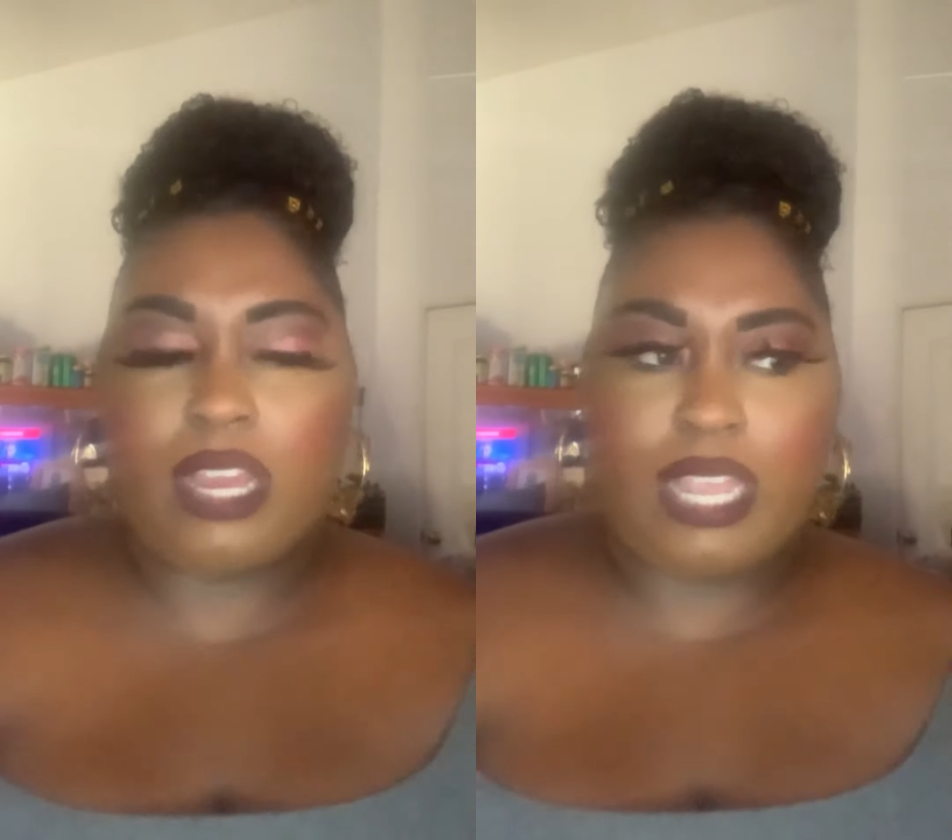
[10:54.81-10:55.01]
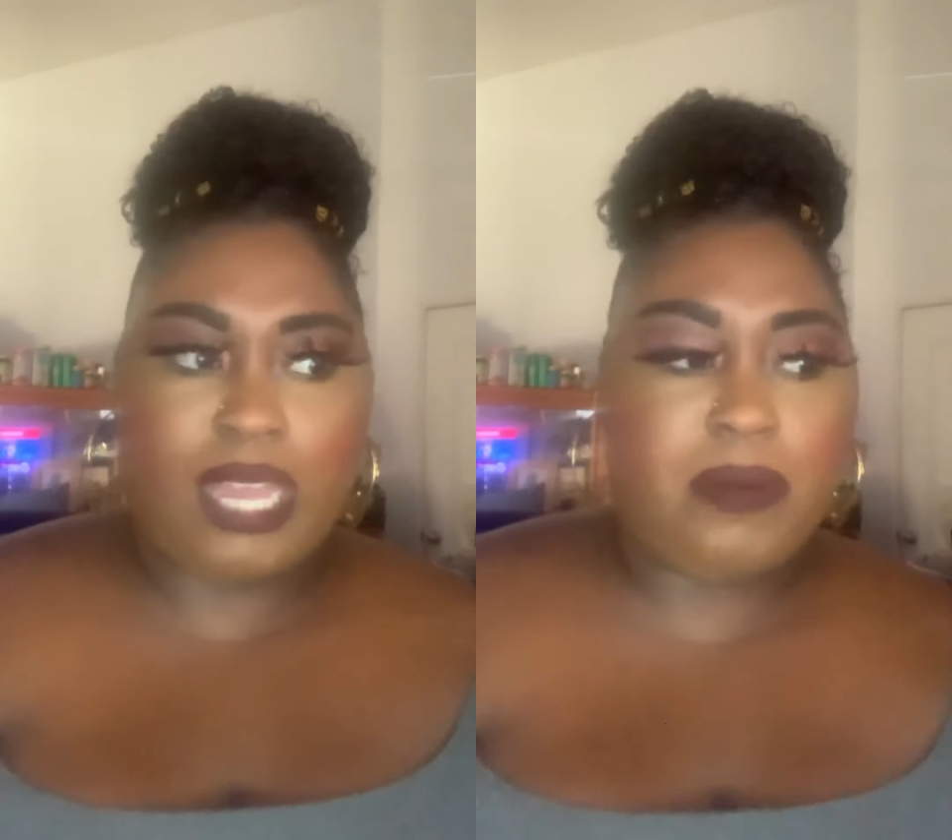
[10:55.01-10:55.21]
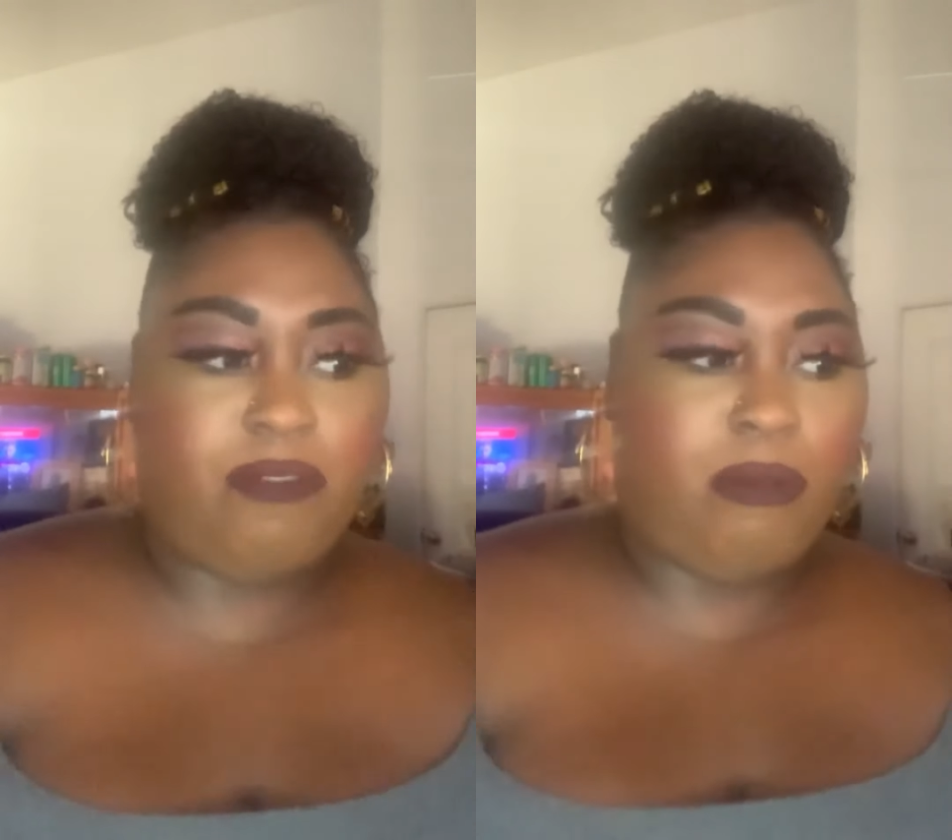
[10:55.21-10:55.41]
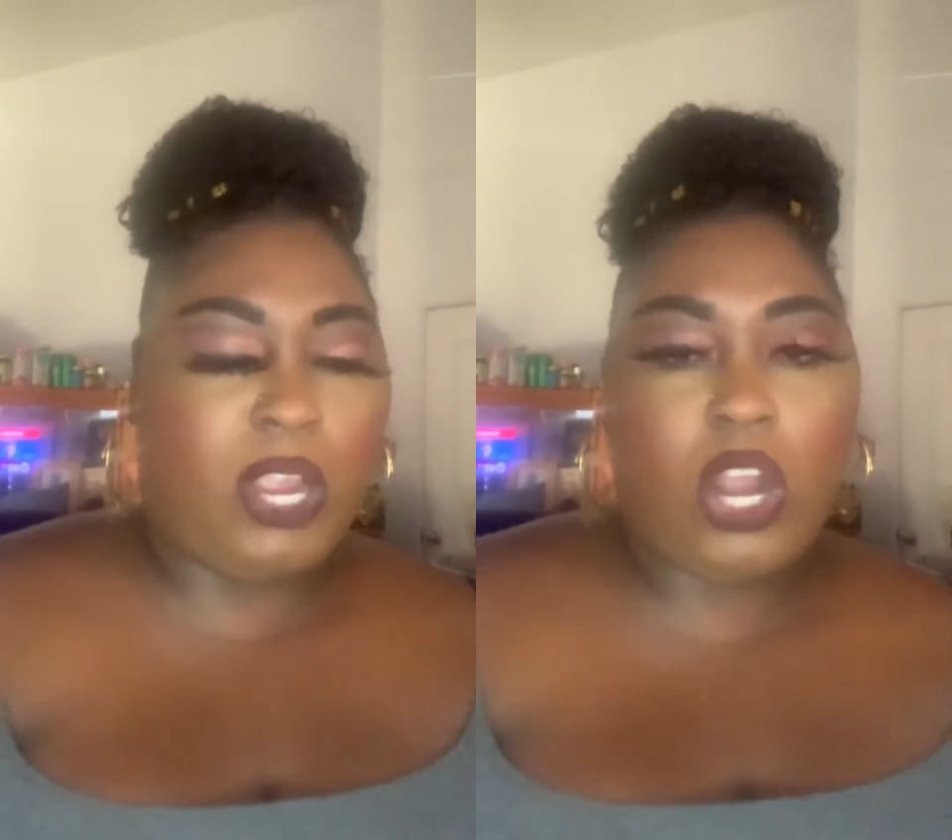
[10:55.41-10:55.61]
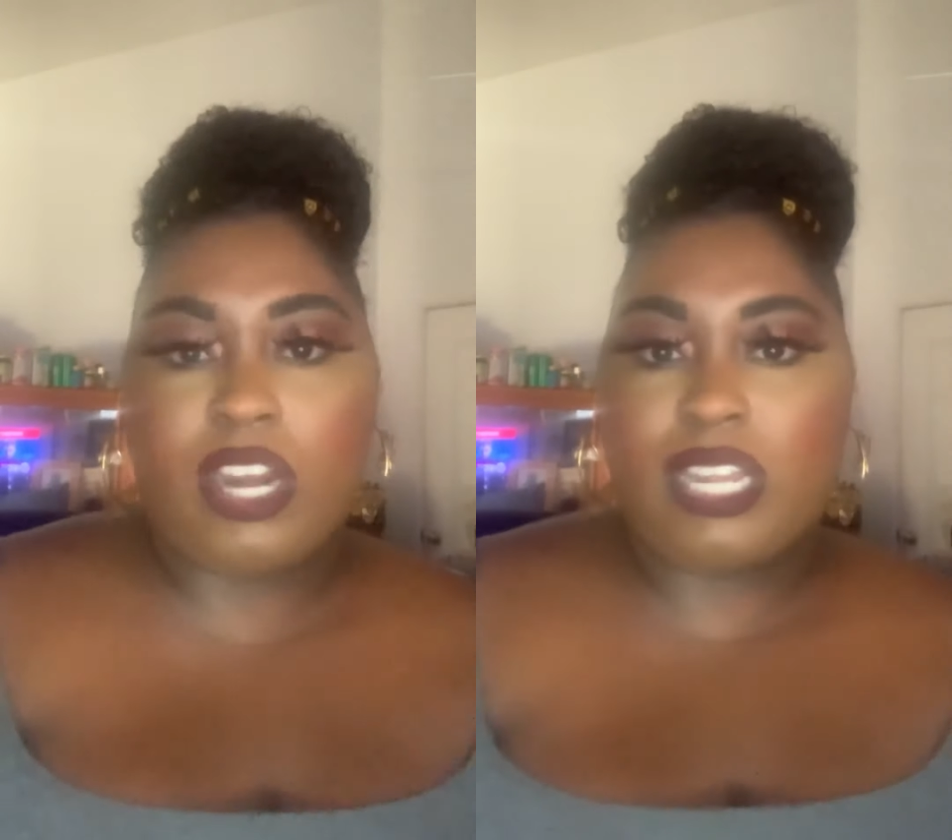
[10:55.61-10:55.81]
again for my
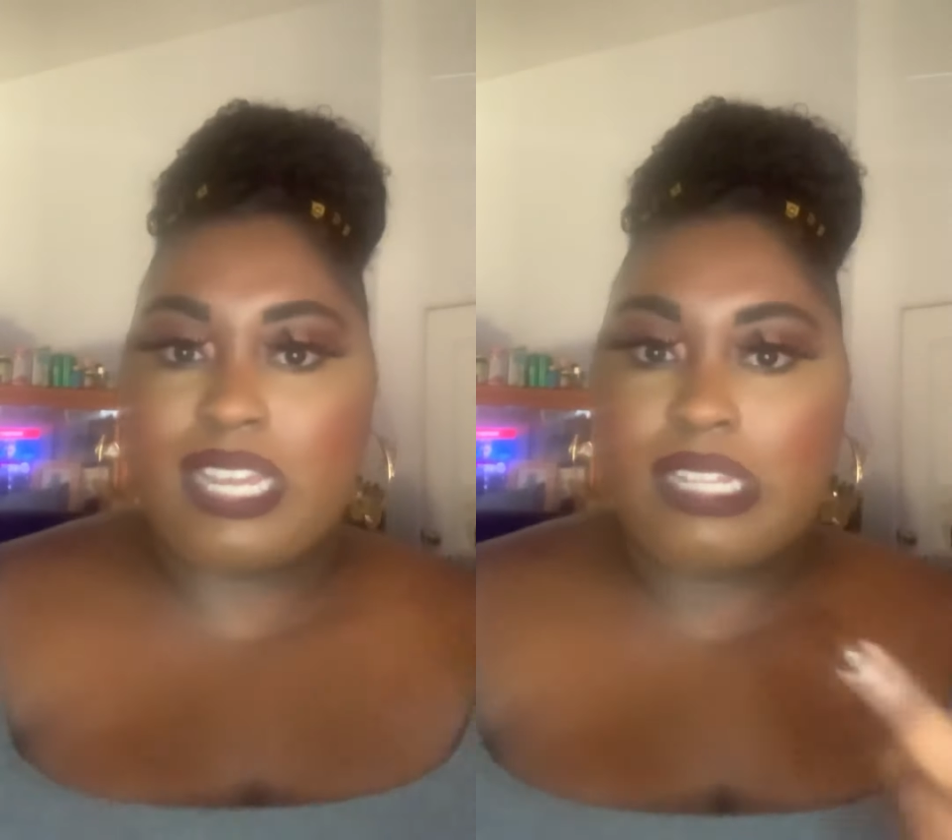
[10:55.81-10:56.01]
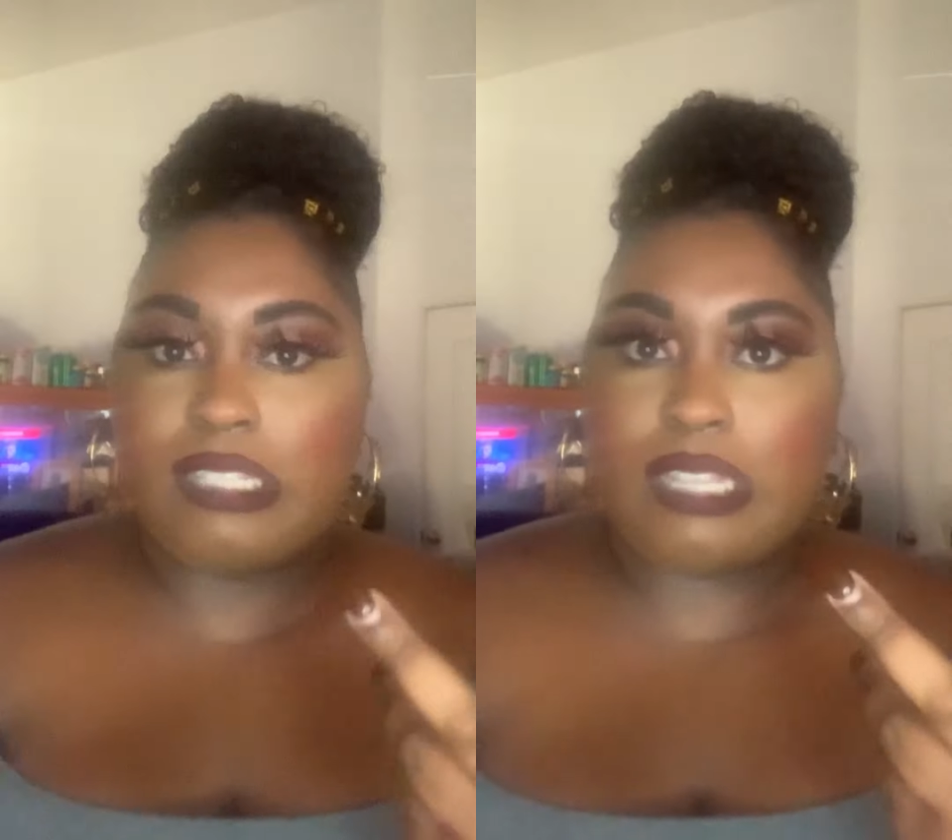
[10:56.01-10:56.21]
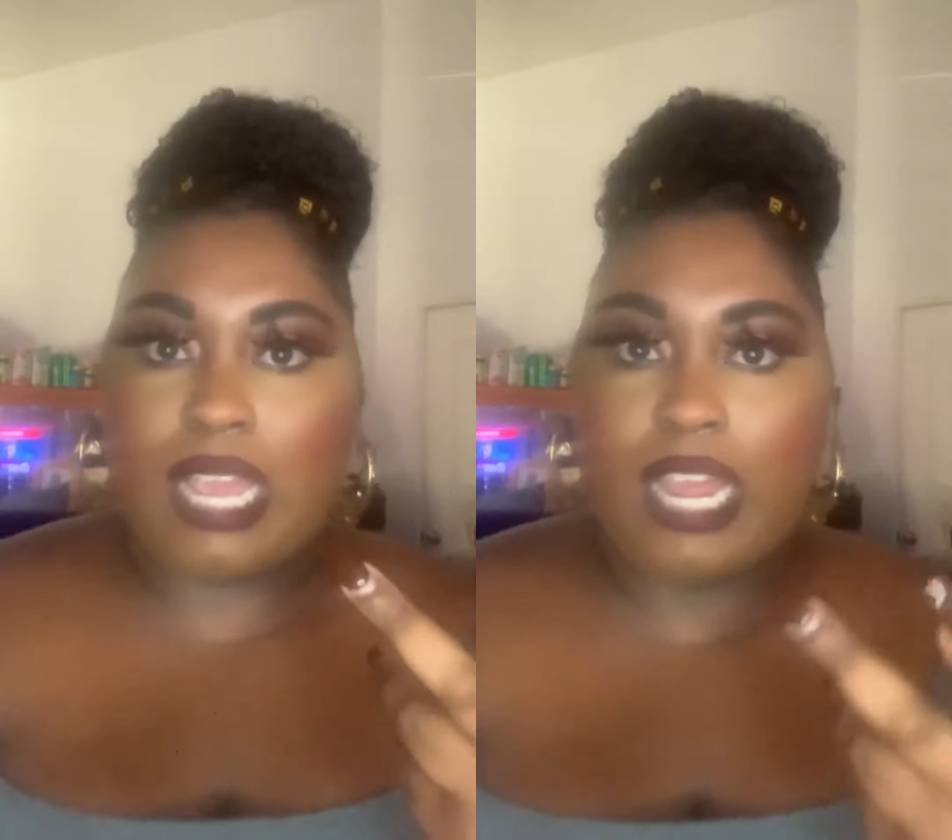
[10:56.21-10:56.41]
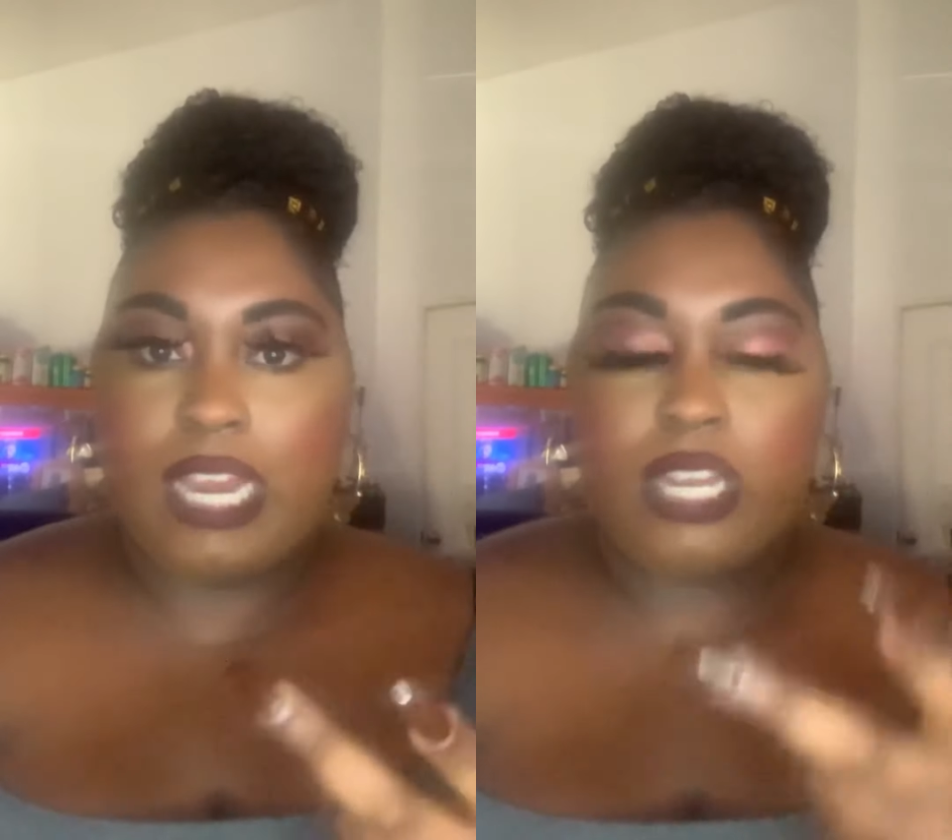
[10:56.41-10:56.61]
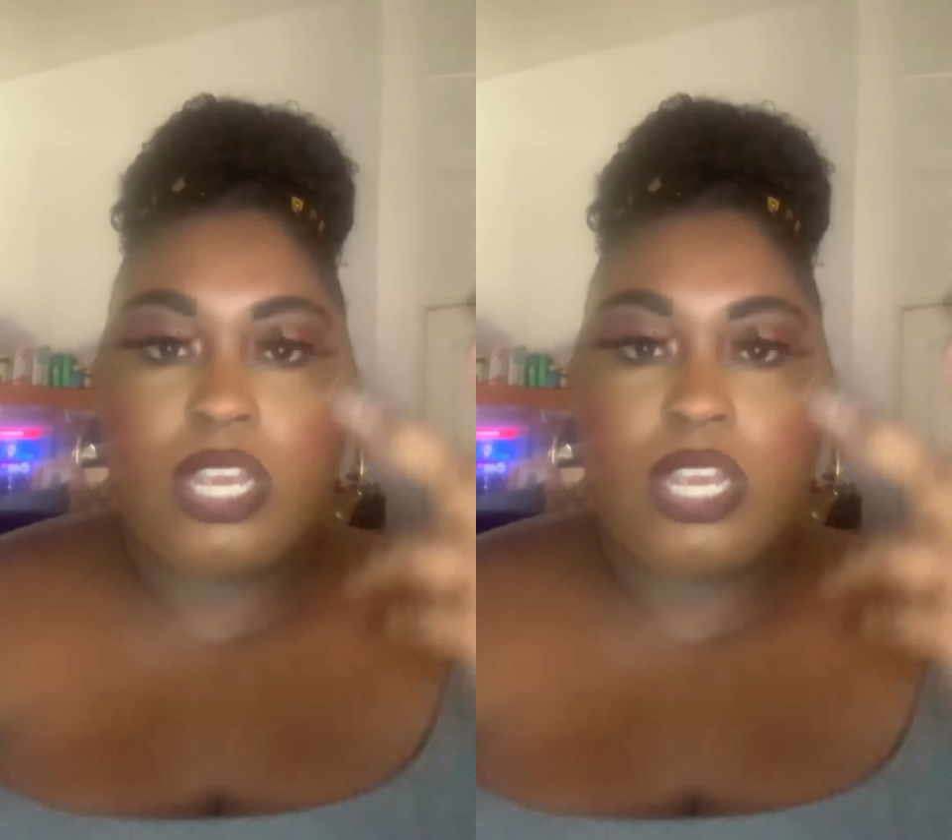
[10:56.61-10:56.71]
cardigans and